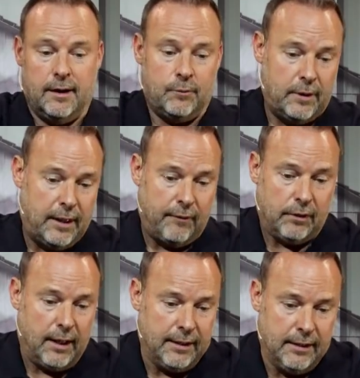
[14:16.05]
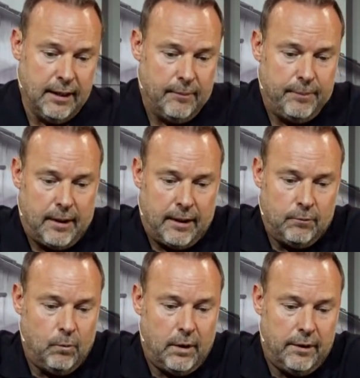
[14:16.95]
and we have lined up
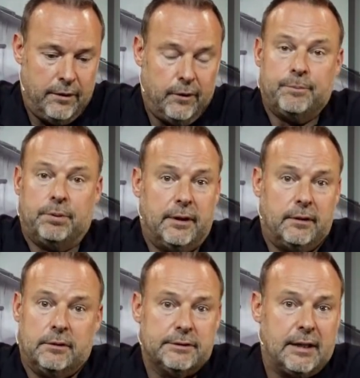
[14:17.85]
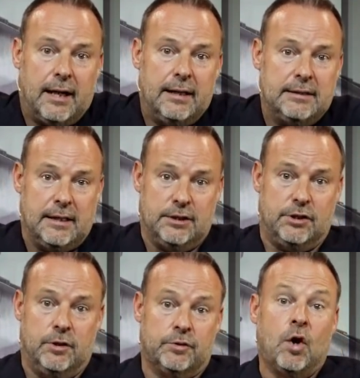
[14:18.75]
on one of those political sides,
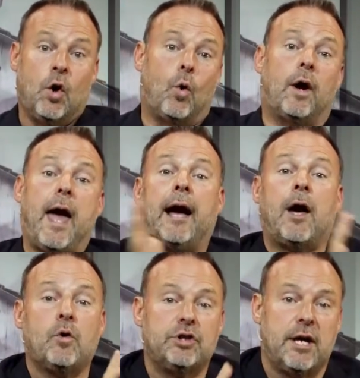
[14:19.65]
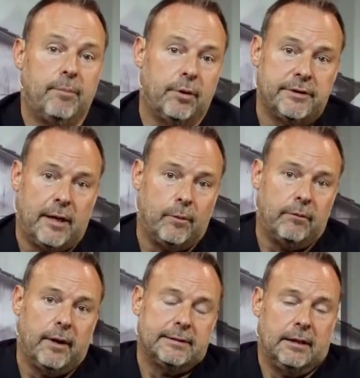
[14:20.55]
issues, or echo chambers that
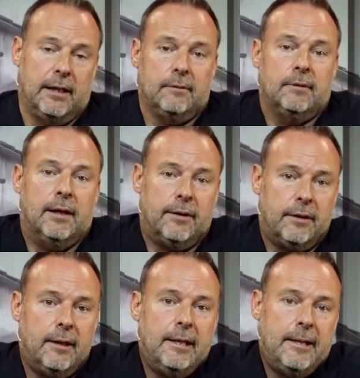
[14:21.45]
we resonate with.